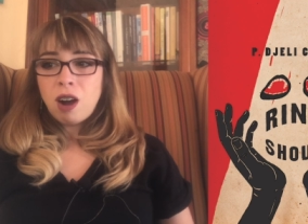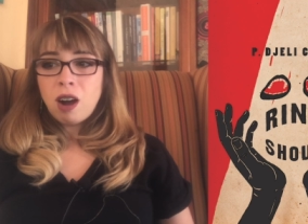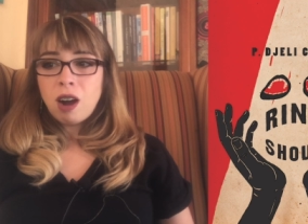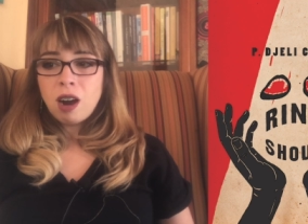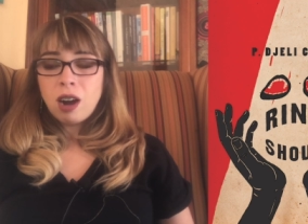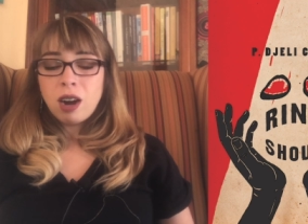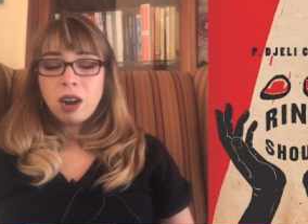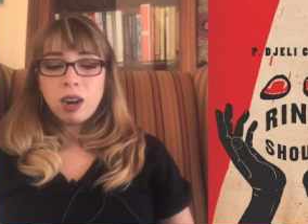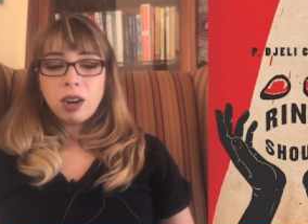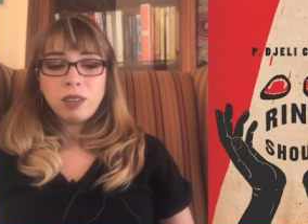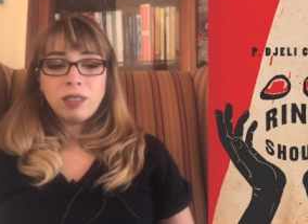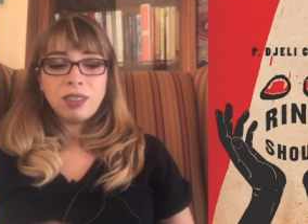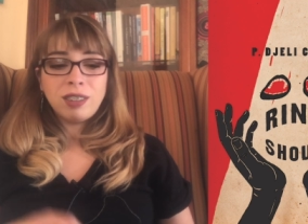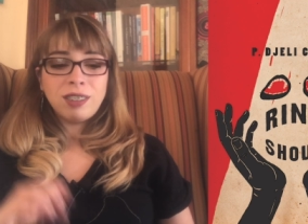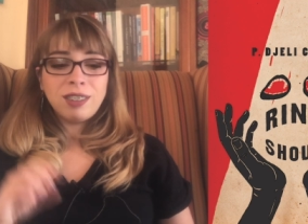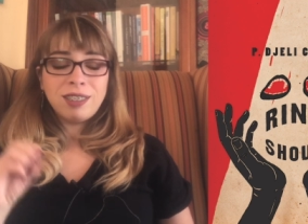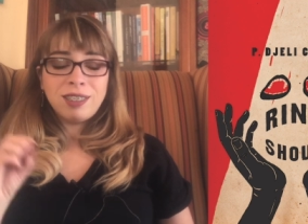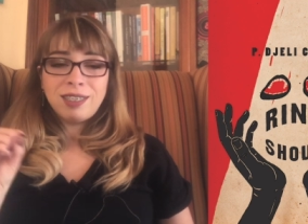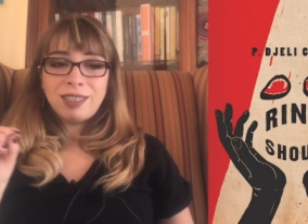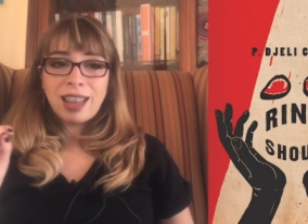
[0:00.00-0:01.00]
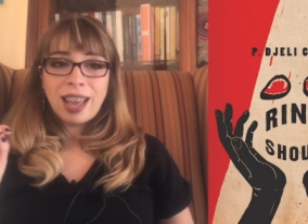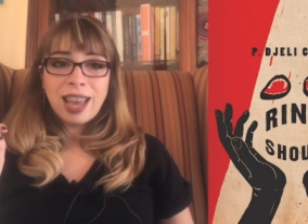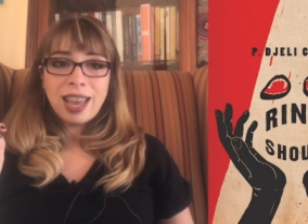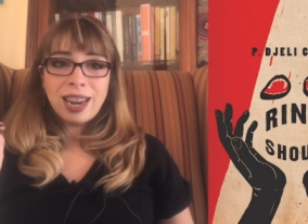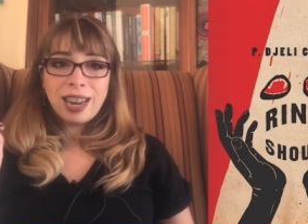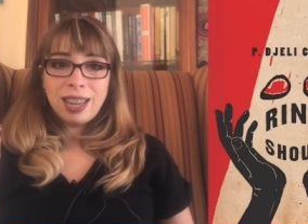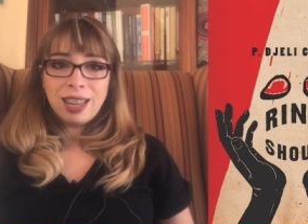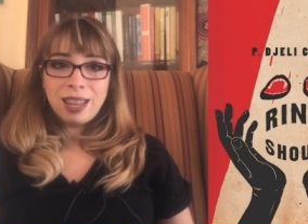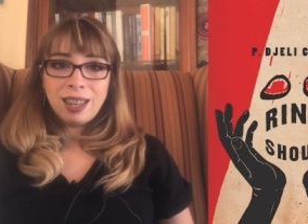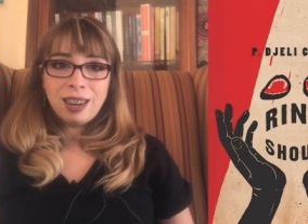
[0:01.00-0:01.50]
are, this is
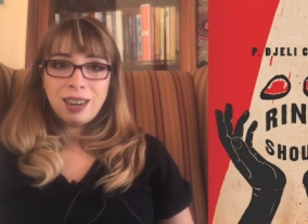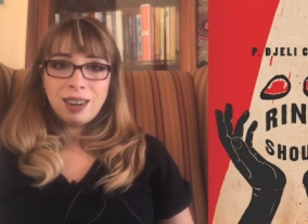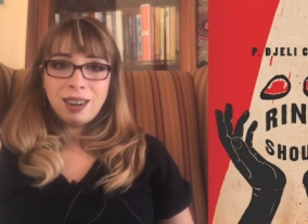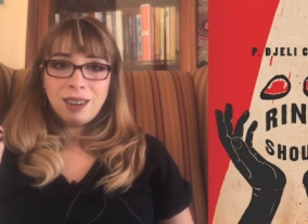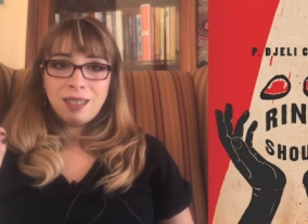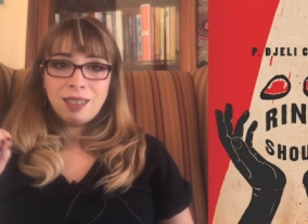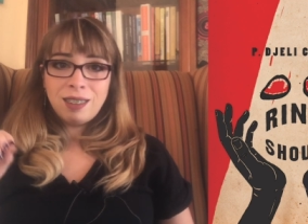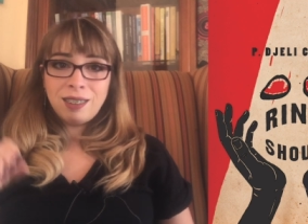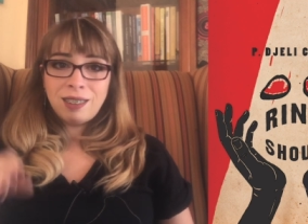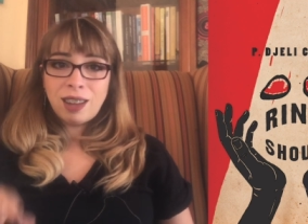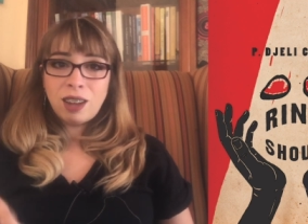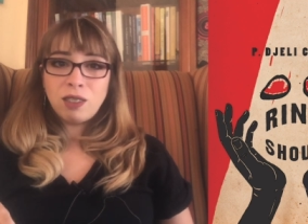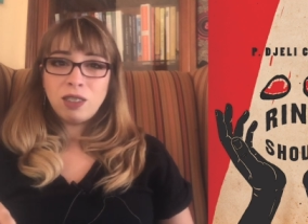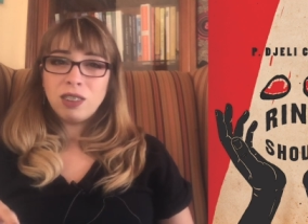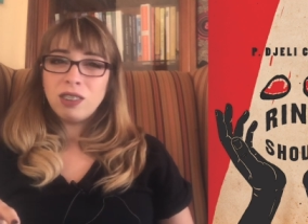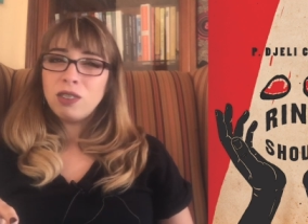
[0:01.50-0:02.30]
set in the South.